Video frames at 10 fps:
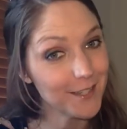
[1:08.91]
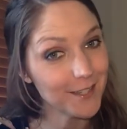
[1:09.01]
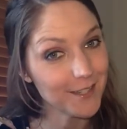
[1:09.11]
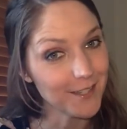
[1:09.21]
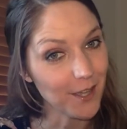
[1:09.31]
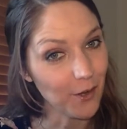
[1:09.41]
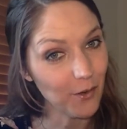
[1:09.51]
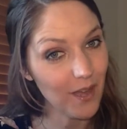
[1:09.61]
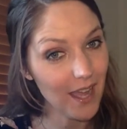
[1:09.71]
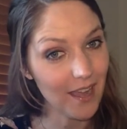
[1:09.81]

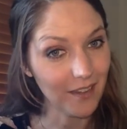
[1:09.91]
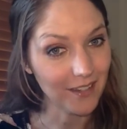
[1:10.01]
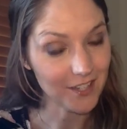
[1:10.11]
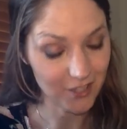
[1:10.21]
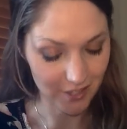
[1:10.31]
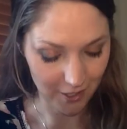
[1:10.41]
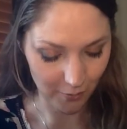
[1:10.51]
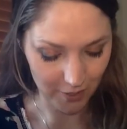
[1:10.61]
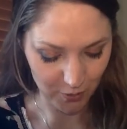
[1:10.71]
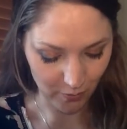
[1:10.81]
so I'll let you know
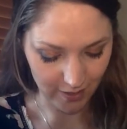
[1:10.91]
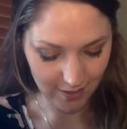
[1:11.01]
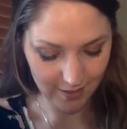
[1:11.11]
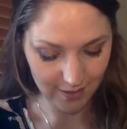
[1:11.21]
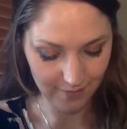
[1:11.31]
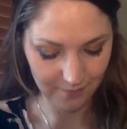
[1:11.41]
which ones.